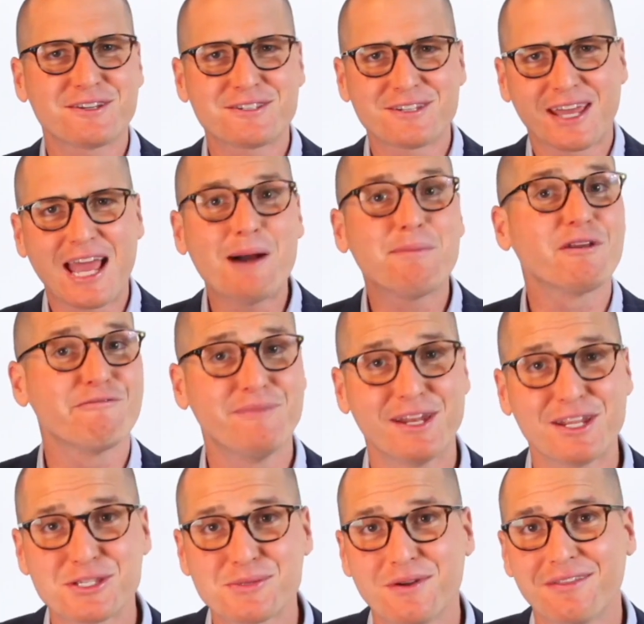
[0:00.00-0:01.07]
just a couple of
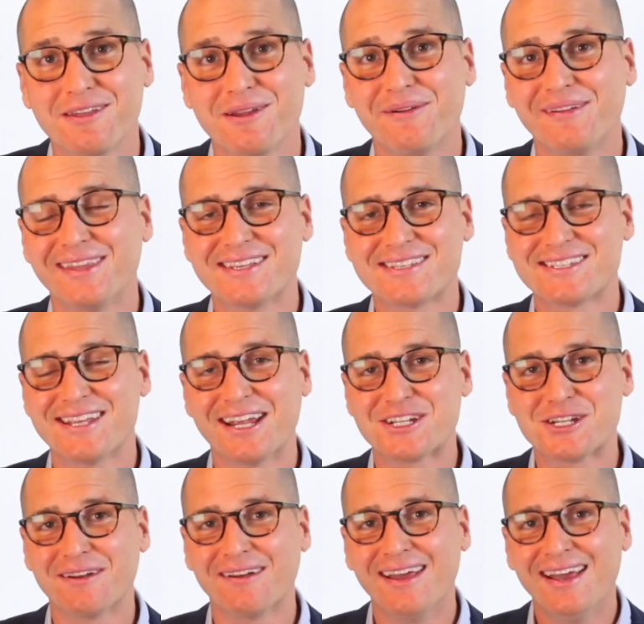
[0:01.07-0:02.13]
minutes with you in this
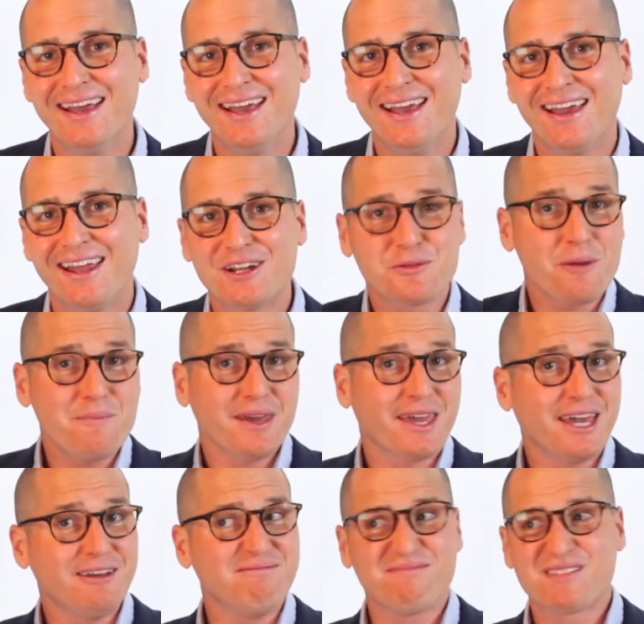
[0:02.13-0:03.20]
session. And as we
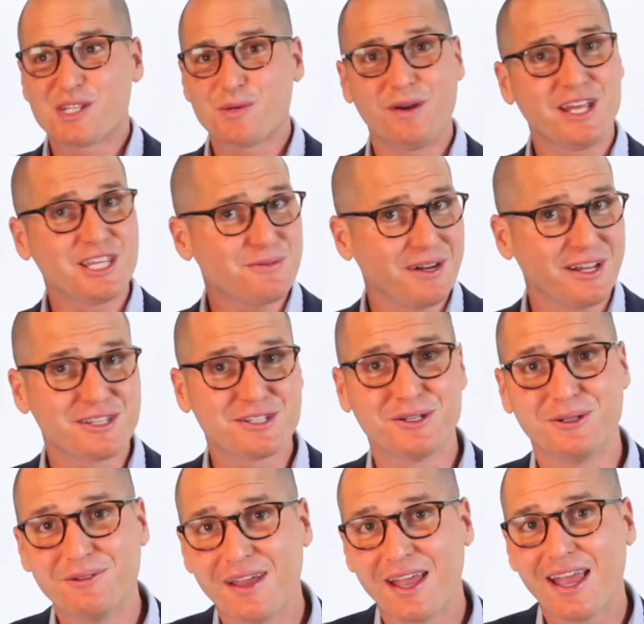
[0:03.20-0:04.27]
begin
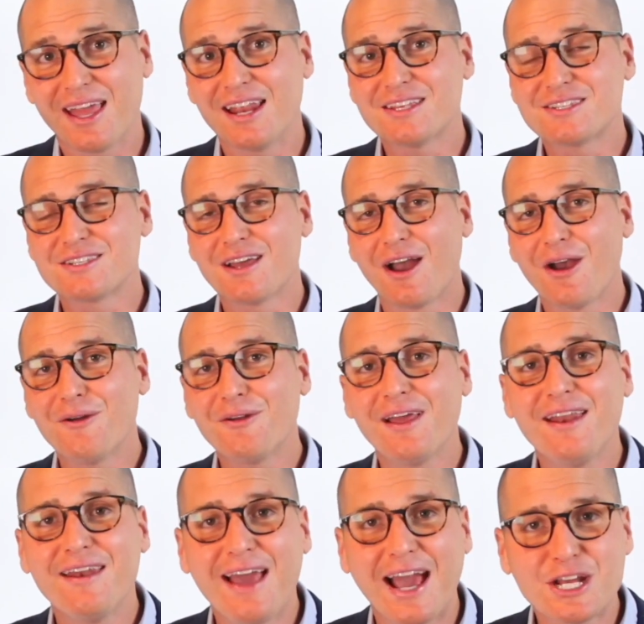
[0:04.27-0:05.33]
2022, it is
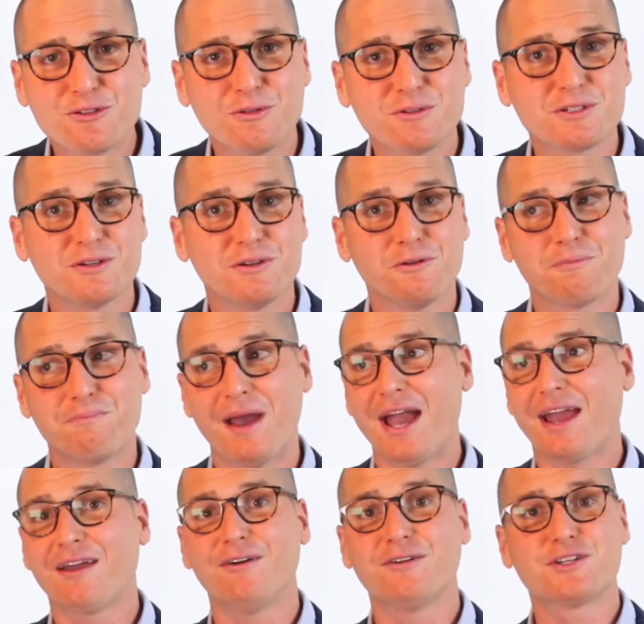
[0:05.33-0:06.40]
only natural to look
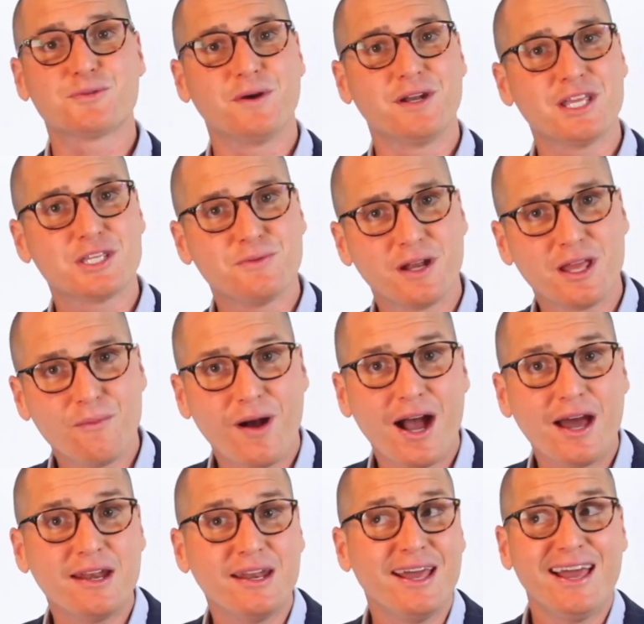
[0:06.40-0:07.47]
back on
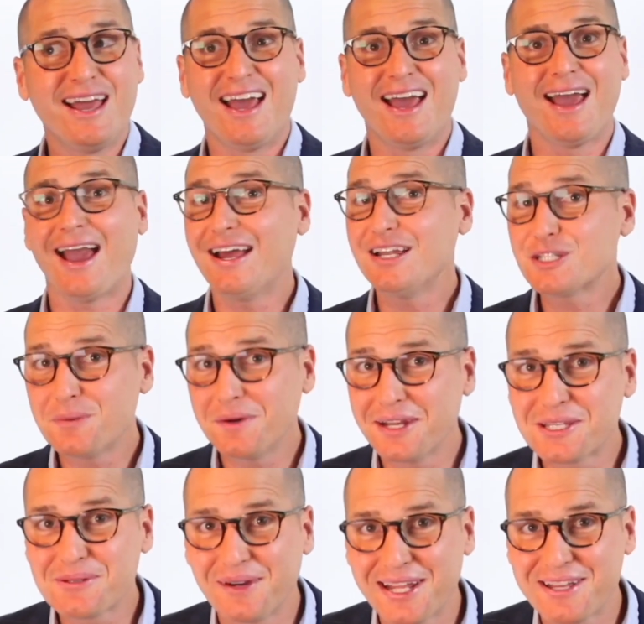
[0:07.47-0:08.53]
2021 and
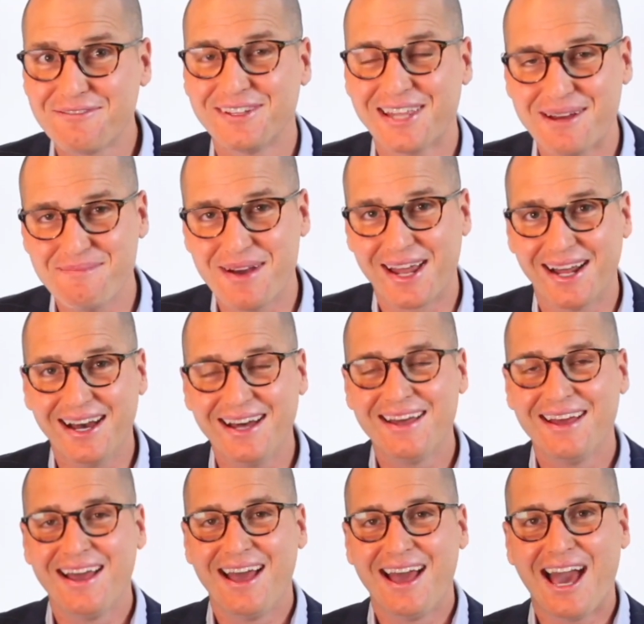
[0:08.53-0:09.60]
2020 for that matter,
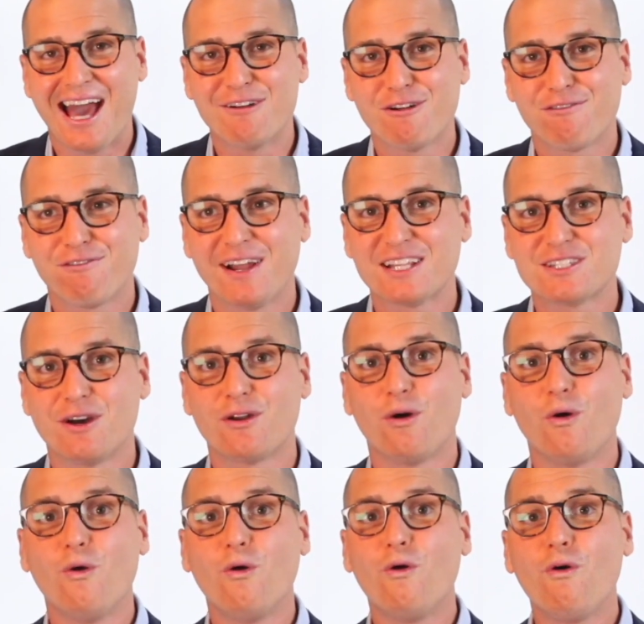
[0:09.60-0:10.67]
and reflect on
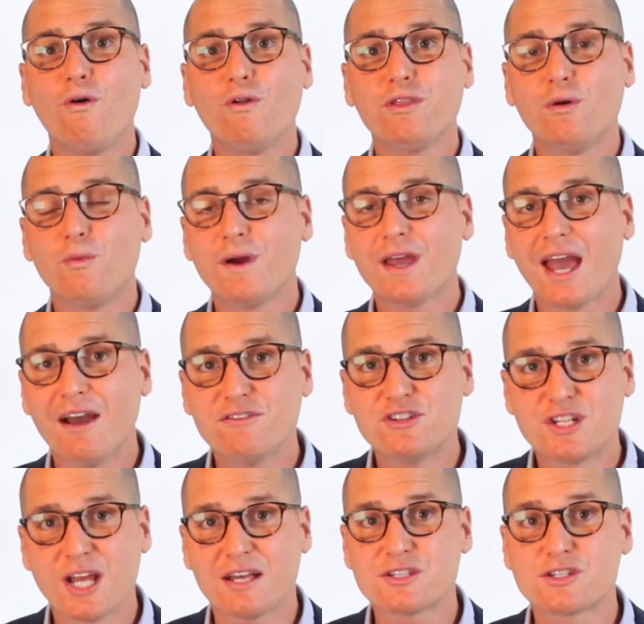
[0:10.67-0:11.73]
all that we have
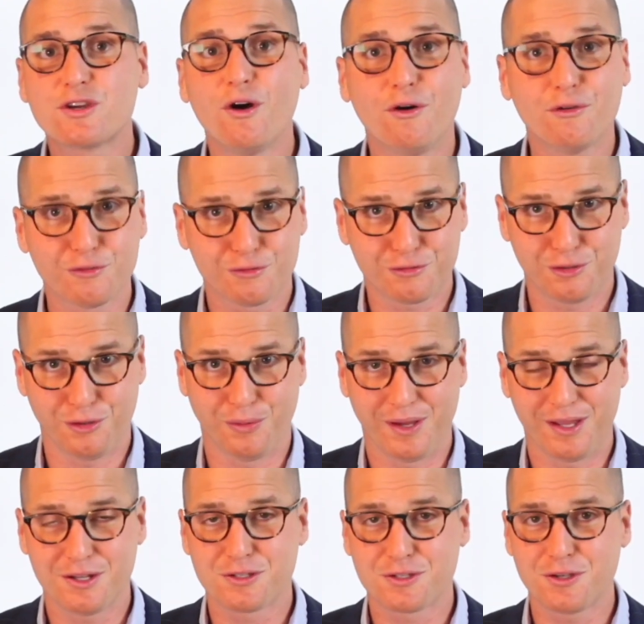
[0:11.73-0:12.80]
just gone through.
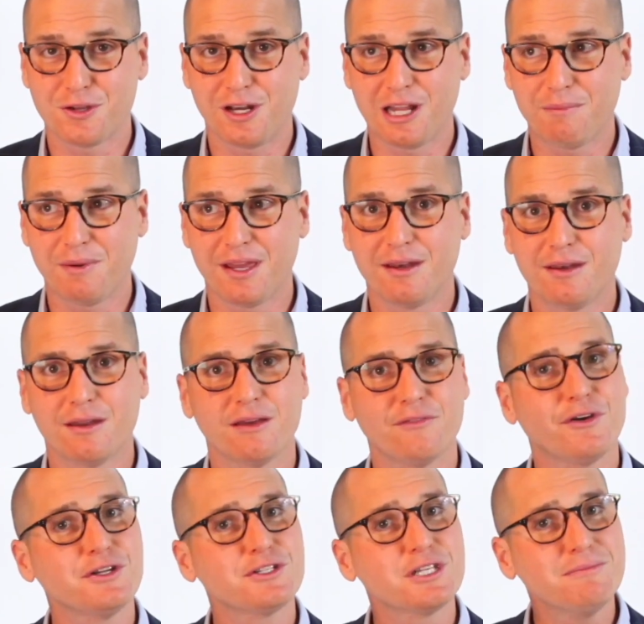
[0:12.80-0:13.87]
It has certainly been a
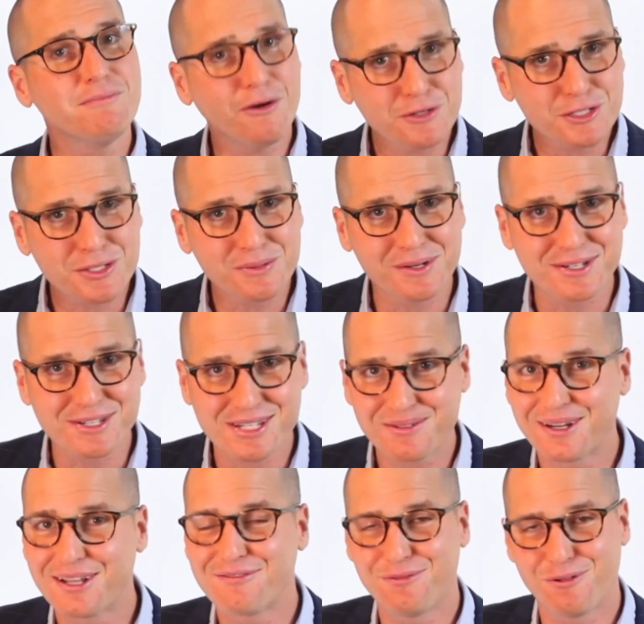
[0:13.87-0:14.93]
very tumultuous
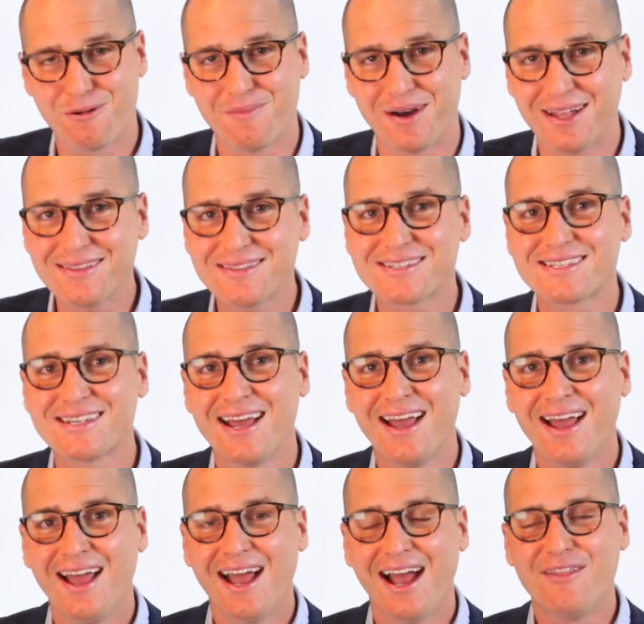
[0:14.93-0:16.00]
24 months,
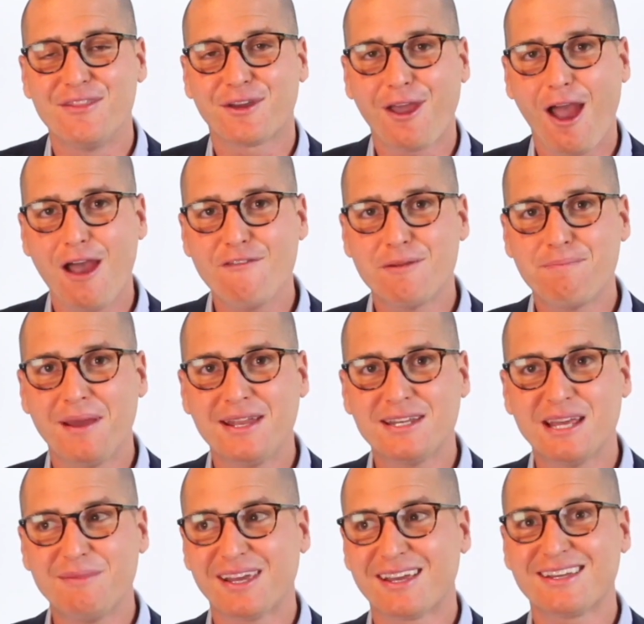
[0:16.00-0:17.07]
and the COVID
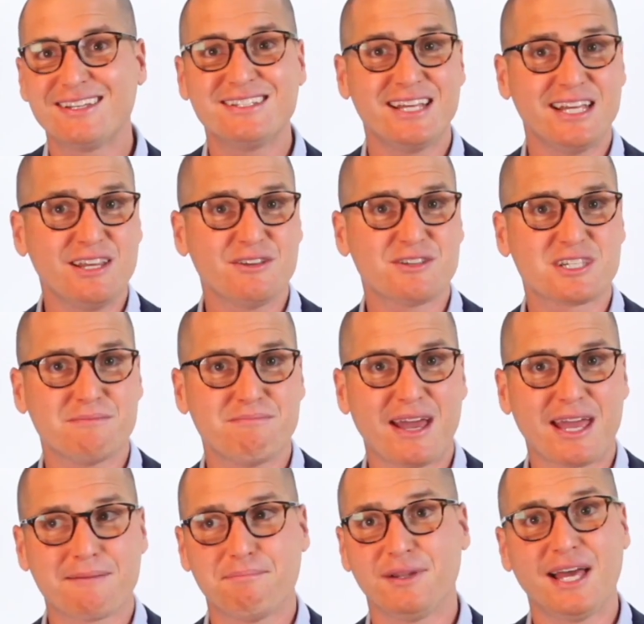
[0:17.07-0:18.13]
pandemic continues to
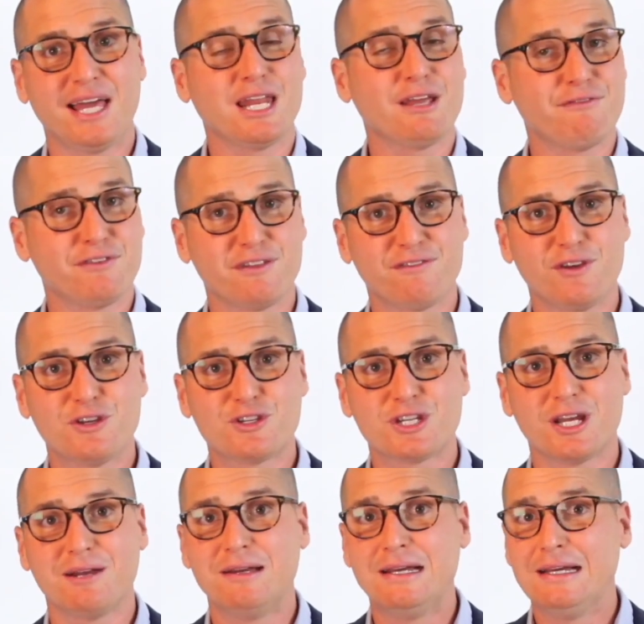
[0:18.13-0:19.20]
make planning for the
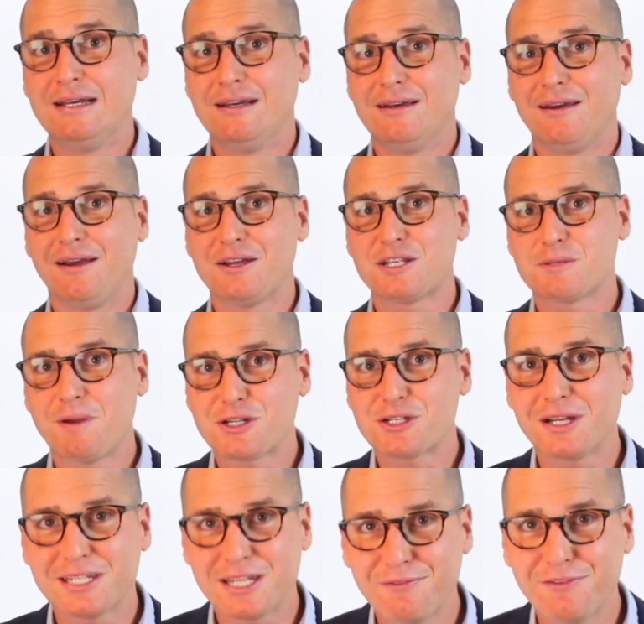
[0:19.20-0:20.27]
future
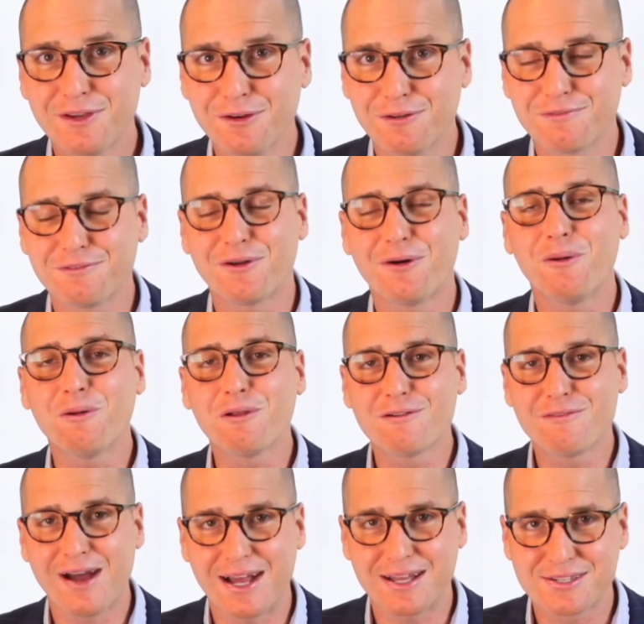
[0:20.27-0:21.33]
especially difficult for all
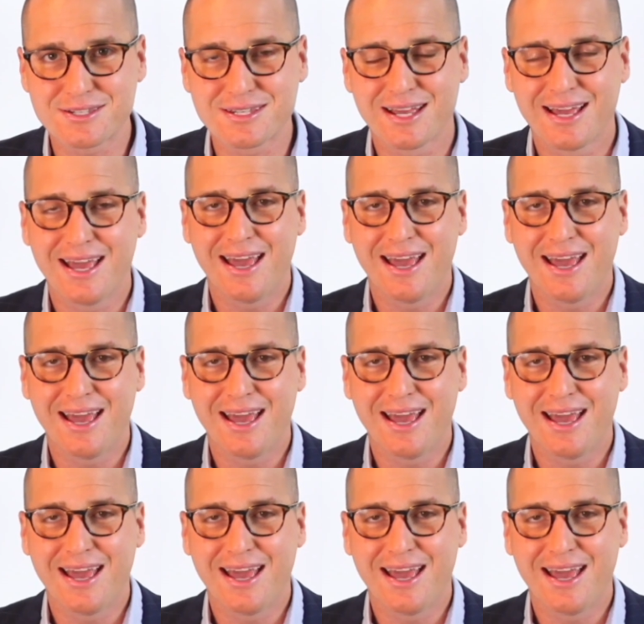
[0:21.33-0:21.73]
of us.